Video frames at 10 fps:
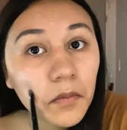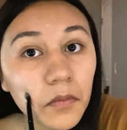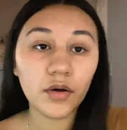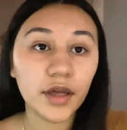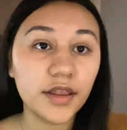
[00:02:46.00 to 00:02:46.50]

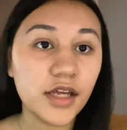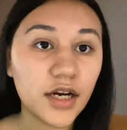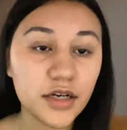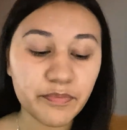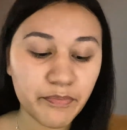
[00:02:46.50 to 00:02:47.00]
Alright, and then
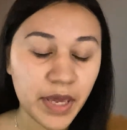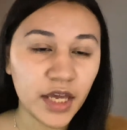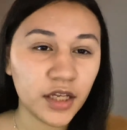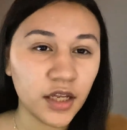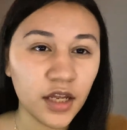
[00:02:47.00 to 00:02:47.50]
I
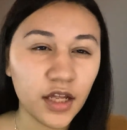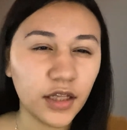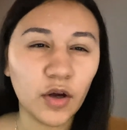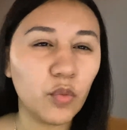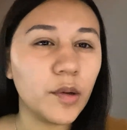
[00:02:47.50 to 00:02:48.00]
pick
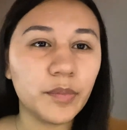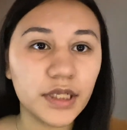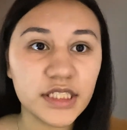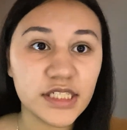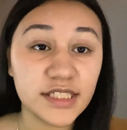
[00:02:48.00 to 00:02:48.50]
like what
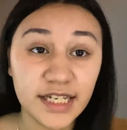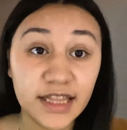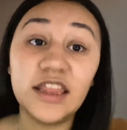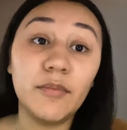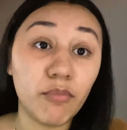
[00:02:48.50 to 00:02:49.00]
places
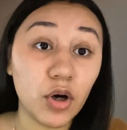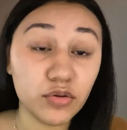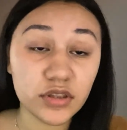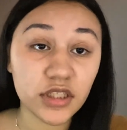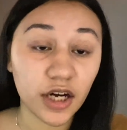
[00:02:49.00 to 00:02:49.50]
need the
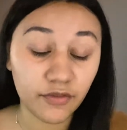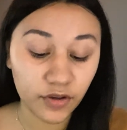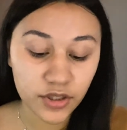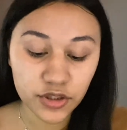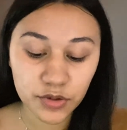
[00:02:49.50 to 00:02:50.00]
most
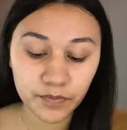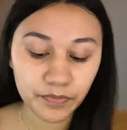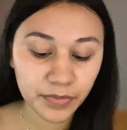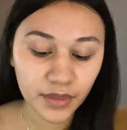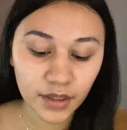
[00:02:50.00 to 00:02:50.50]
coverage,
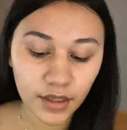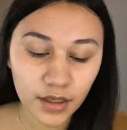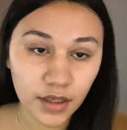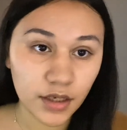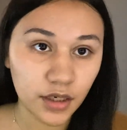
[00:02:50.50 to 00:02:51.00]

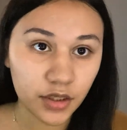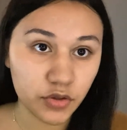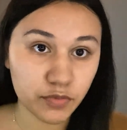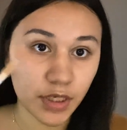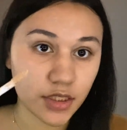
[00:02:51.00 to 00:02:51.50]
and I
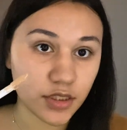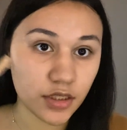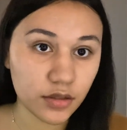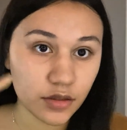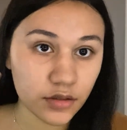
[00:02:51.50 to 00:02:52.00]
use my
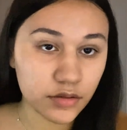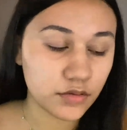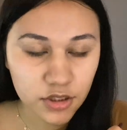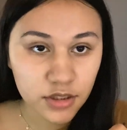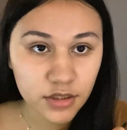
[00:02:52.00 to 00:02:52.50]
concealer.
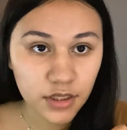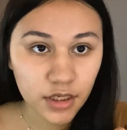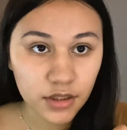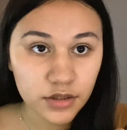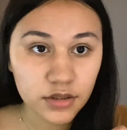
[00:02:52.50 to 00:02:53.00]
Just
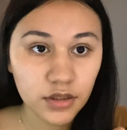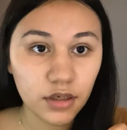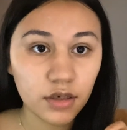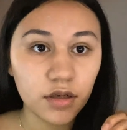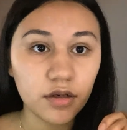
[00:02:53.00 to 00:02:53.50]
take
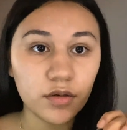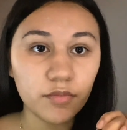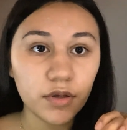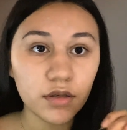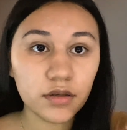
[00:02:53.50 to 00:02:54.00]
some
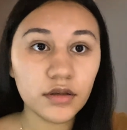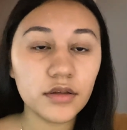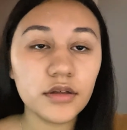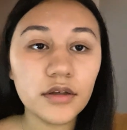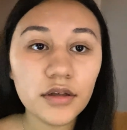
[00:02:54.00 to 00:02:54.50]

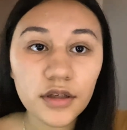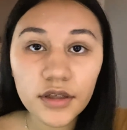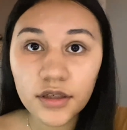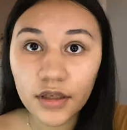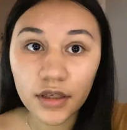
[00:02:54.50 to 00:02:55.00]

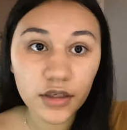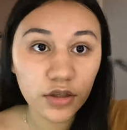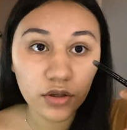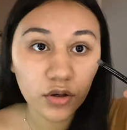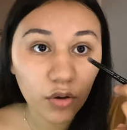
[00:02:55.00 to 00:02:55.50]

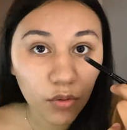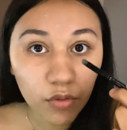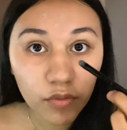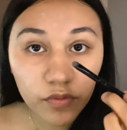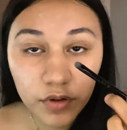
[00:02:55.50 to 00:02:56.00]
and go
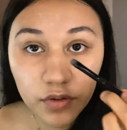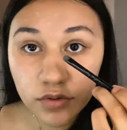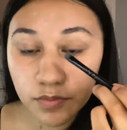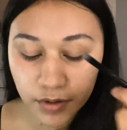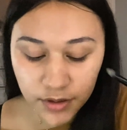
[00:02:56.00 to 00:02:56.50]
over
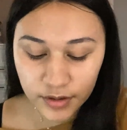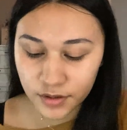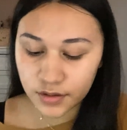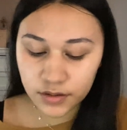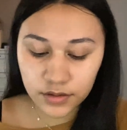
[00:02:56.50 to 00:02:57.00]
those
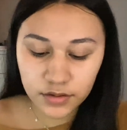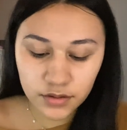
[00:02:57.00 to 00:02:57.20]
places.